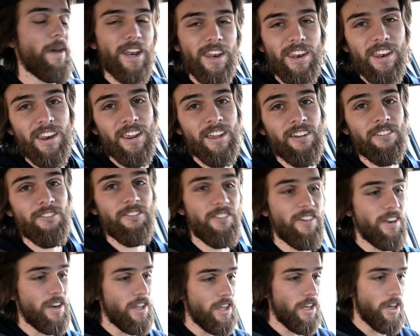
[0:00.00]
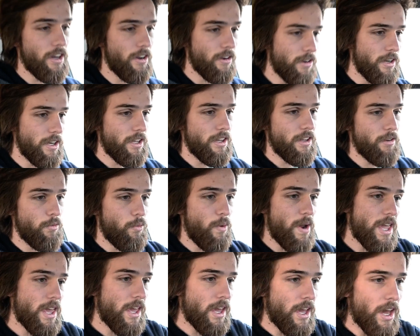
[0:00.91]
editing a video and then
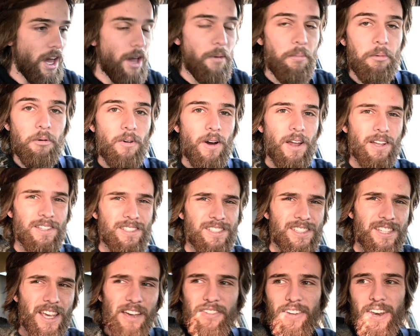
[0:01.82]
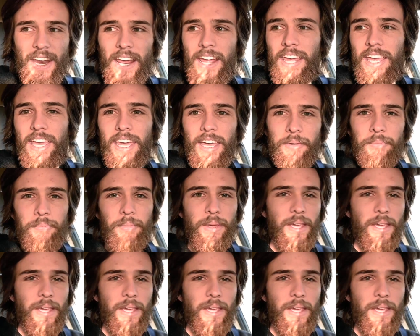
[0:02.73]
waking up around 7 a.m.